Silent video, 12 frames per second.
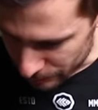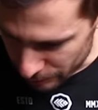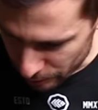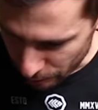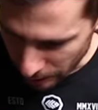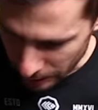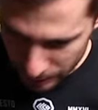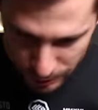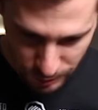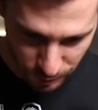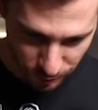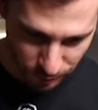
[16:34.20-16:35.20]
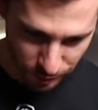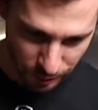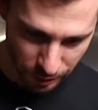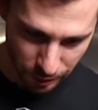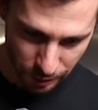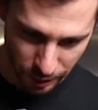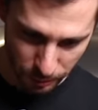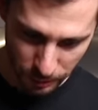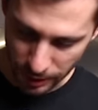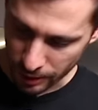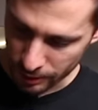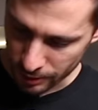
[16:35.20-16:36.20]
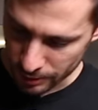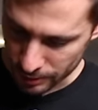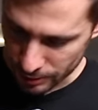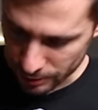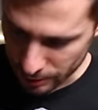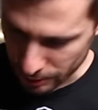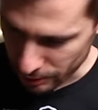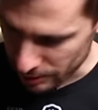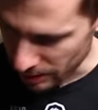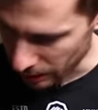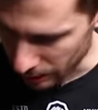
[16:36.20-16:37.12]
Trying to fill them in as good as I